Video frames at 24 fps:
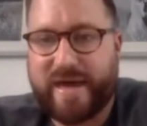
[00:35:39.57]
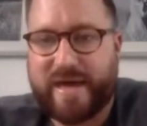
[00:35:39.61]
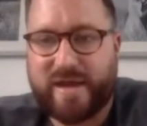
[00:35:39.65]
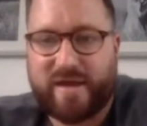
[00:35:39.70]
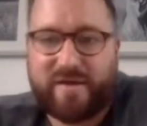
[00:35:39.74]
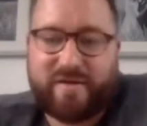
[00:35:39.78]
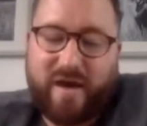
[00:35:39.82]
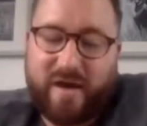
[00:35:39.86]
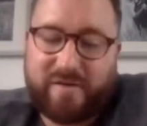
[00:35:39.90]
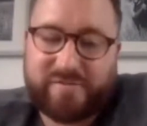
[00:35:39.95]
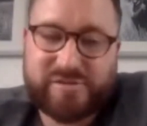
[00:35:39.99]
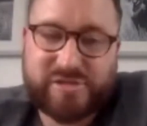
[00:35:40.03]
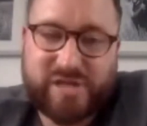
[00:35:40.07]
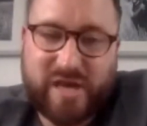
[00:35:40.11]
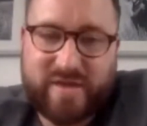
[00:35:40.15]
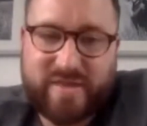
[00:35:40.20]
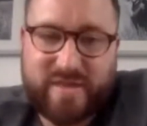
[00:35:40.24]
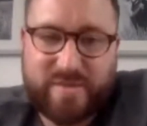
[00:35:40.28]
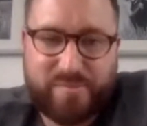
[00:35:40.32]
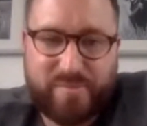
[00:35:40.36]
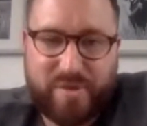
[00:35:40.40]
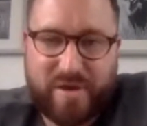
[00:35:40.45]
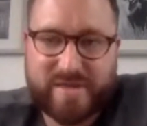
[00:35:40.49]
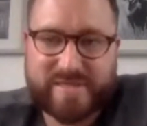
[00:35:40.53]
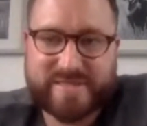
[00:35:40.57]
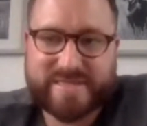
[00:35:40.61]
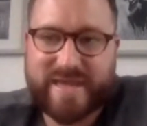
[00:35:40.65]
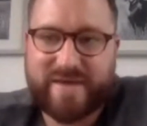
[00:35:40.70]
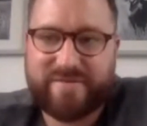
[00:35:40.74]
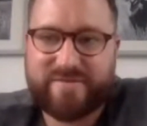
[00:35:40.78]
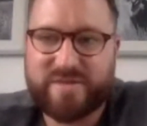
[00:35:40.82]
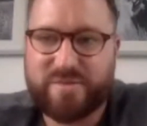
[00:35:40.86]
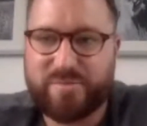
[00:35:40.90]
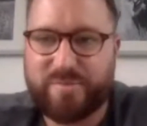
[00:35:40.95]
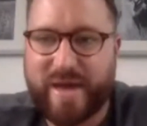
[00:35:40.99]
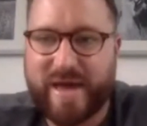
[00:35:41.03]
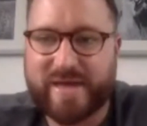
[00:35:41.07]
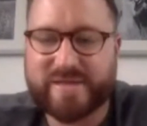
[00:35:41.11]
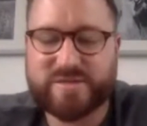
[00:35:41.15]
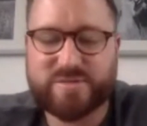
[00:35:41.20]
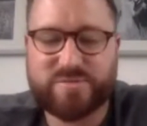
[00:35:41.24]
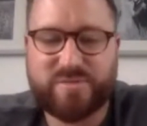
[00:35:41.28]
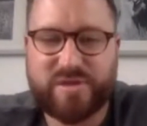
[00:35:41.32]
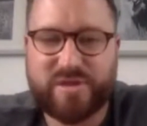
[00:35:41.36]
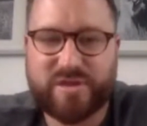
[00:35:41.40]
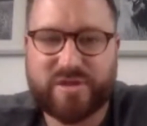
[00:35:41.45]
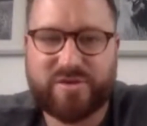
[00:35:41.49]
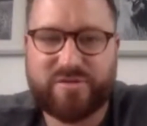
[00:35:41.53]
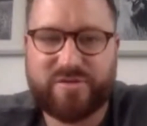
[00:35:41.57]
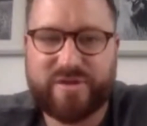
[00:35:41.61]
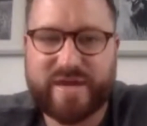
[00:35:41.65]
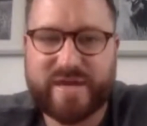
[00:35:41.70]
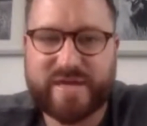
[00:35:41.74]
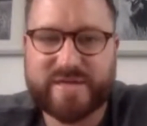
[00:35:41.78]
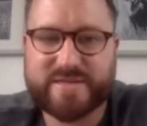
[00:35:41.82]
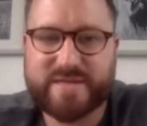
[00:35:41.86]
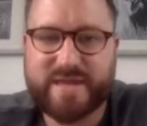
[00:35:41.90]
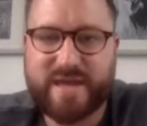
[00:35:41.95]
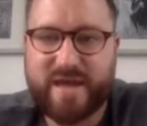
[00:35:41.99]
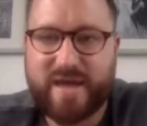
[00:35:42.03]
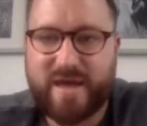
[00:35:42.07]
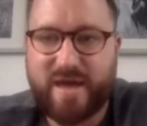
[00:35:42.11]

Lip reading: And I've shown that by myself in the past in other careers.